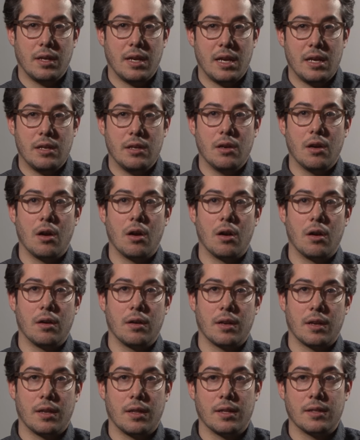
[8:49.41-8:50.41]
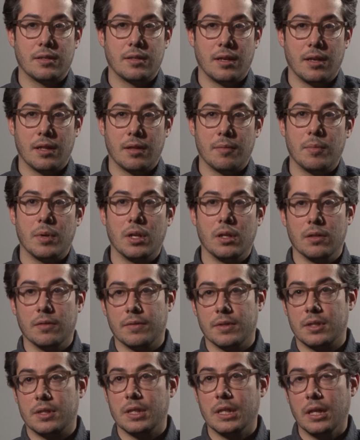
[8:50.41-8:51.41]
ADR, in, let's say, in the middle of
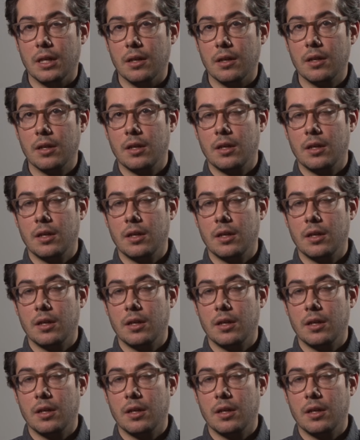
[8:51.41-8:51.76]
a scene.